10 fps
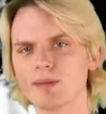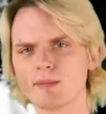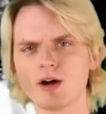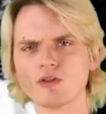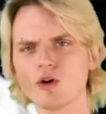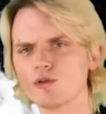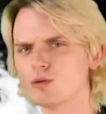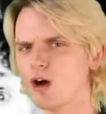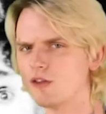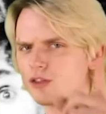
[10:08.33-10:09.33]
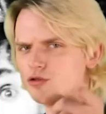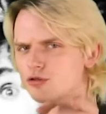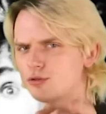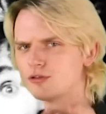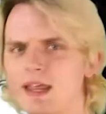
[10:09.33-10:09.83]
but among those who hunt the
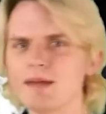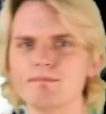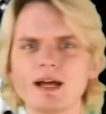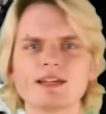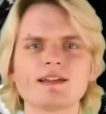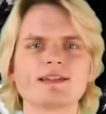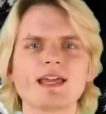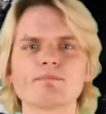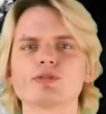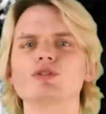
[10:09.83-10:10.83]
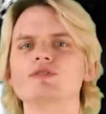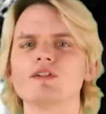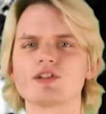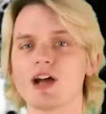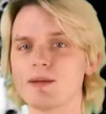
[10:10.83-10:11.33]
truth, it might contain proof
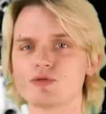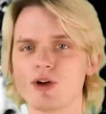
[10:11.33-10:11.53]
of a time